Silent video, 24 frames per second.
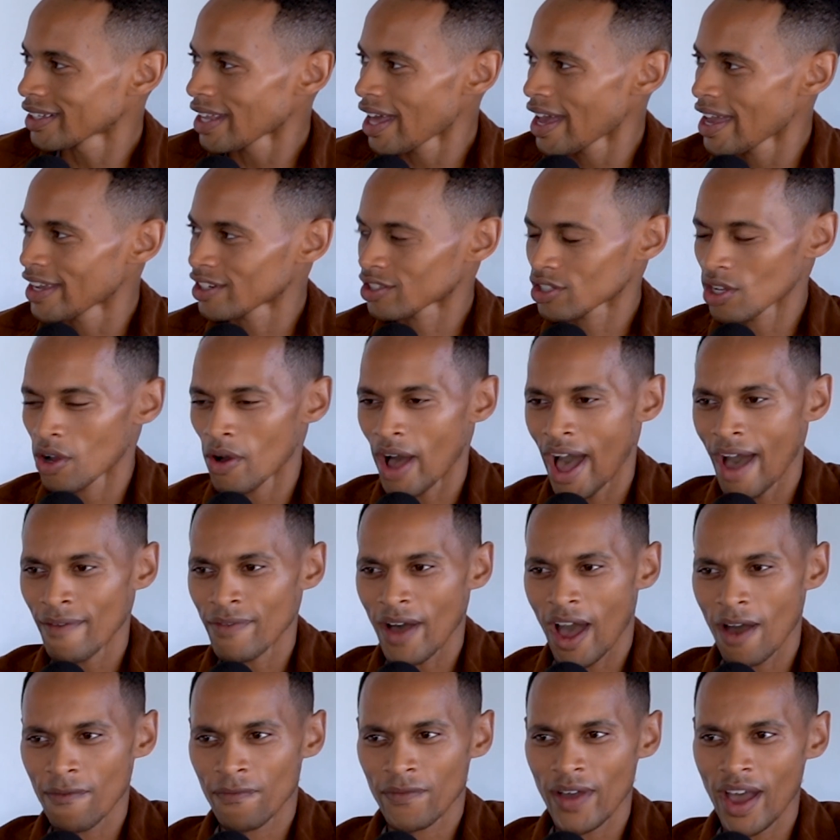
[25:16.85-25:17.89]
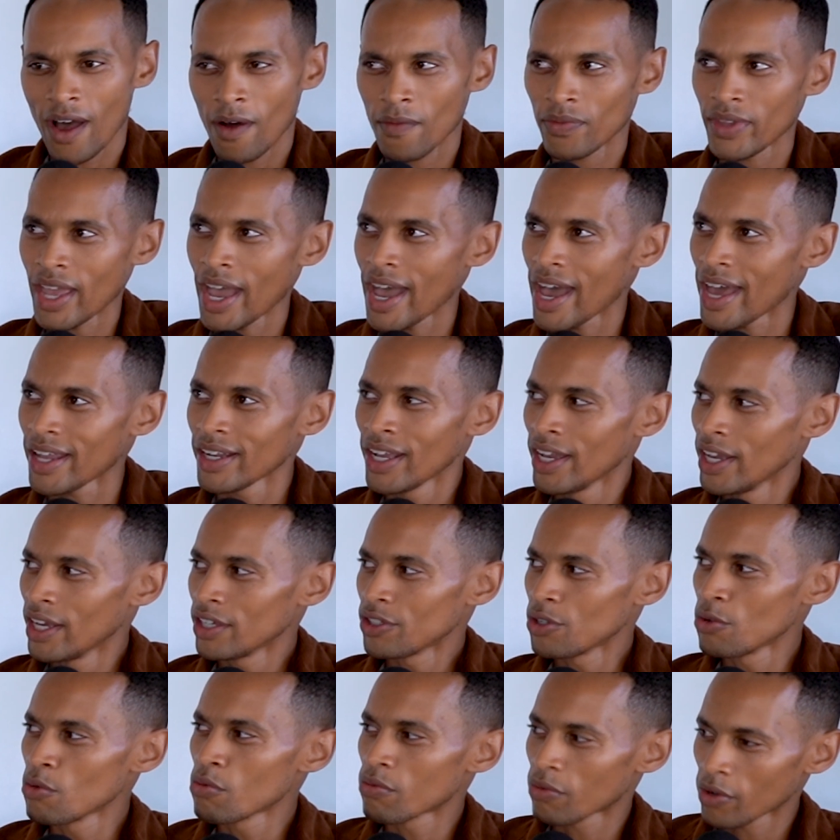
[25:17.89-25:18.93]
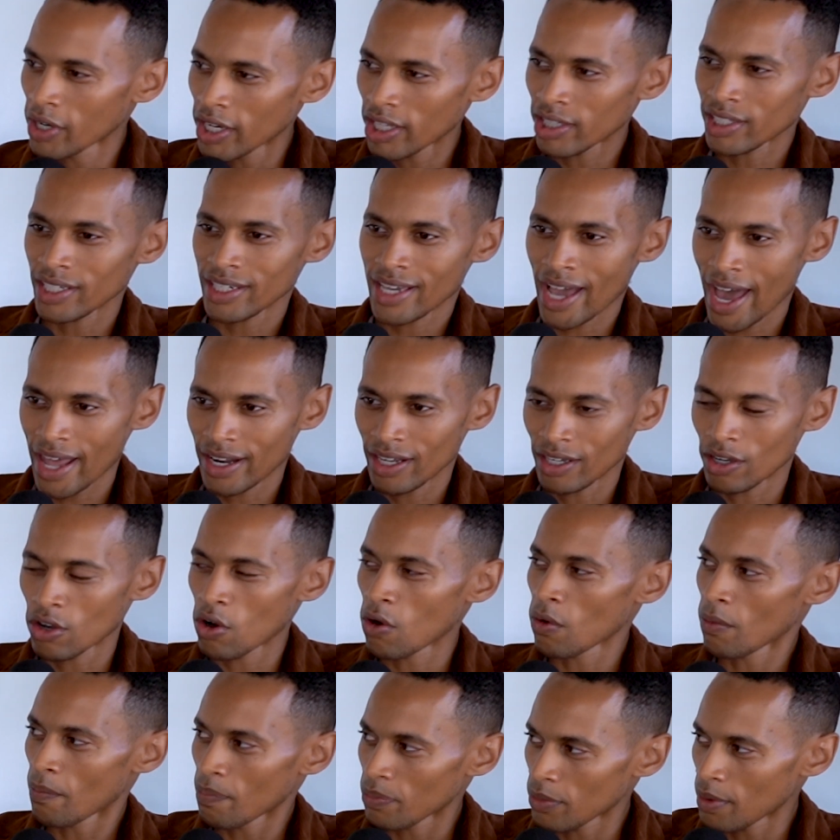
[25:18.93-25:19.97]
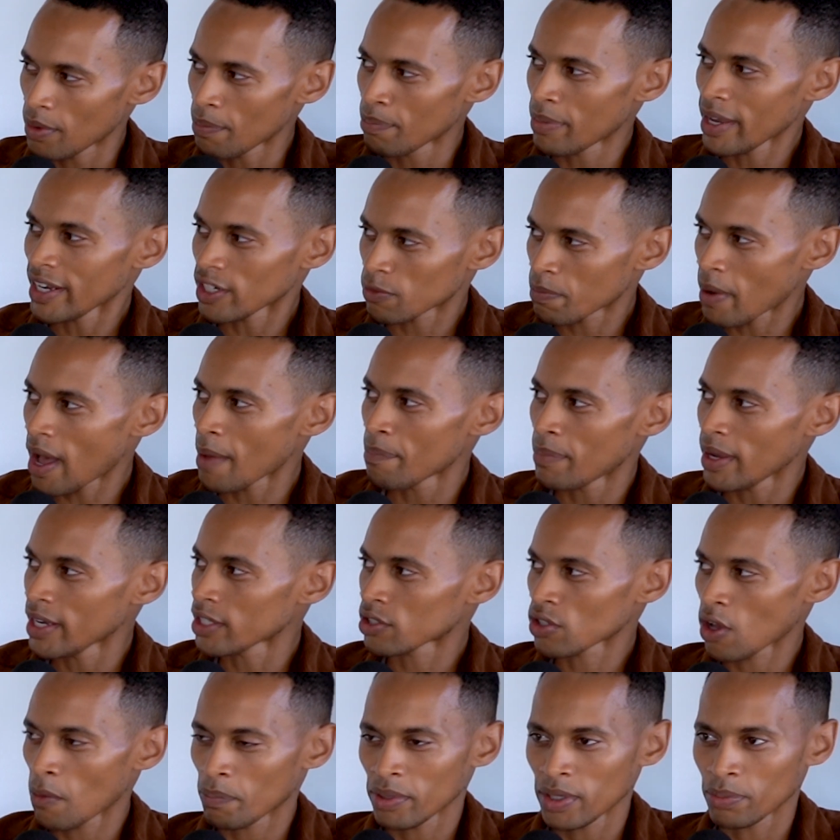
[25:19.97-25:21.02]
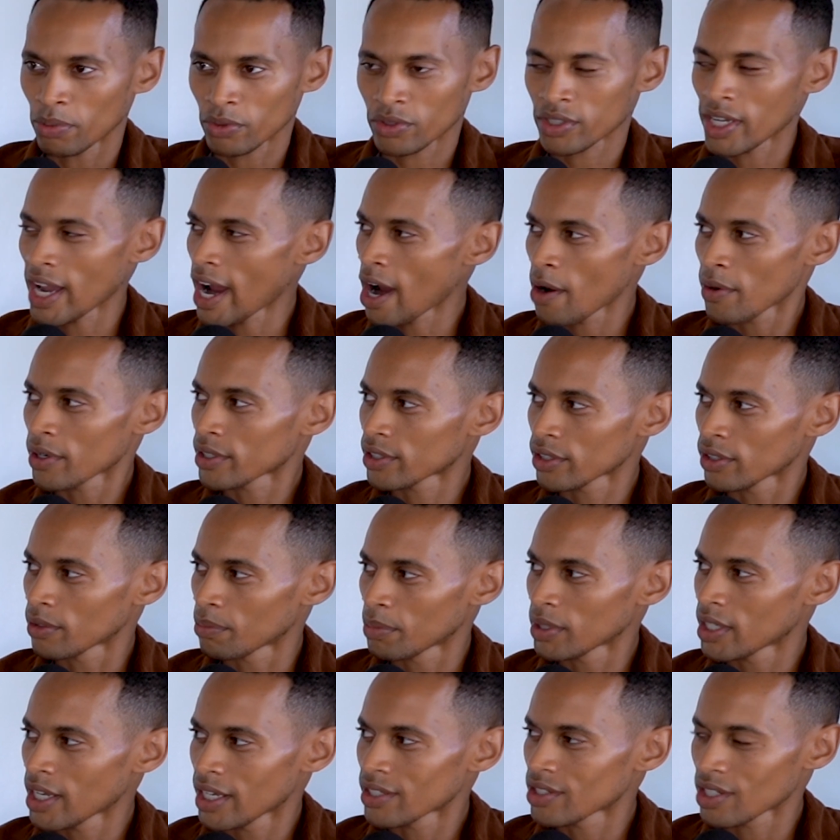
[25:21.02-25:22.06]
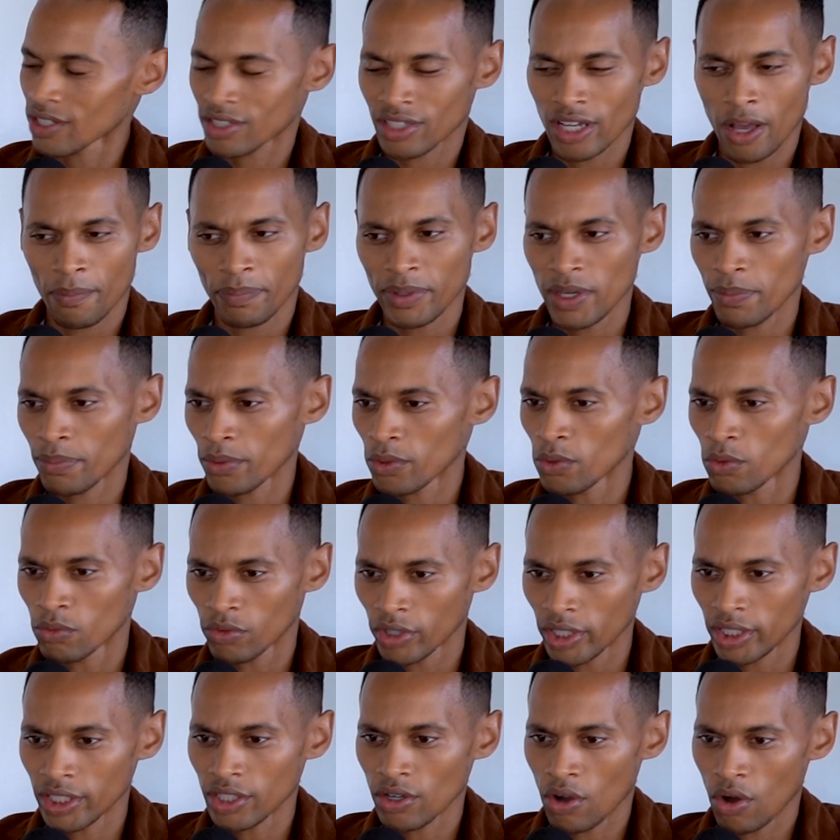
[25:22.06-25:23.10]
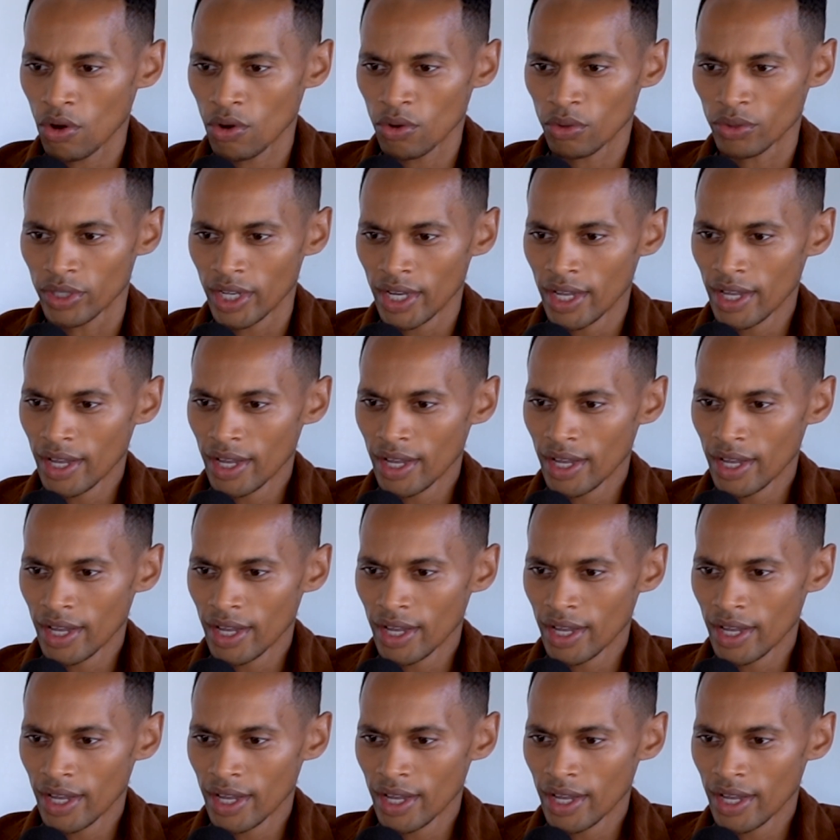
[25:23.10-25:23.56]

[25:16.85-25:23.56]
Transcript: Like, so I found that you really got to go base by base on people's character, because there's some people who really hold